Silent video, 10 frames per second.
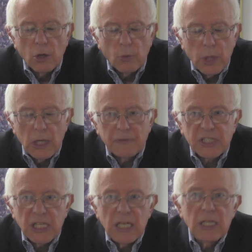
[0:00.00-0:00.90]
We have
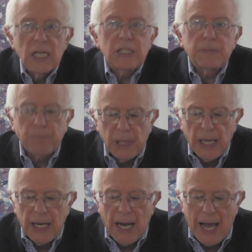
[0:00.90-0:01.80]
seen this
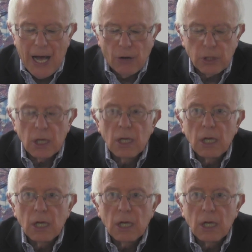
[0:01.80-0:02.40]
played out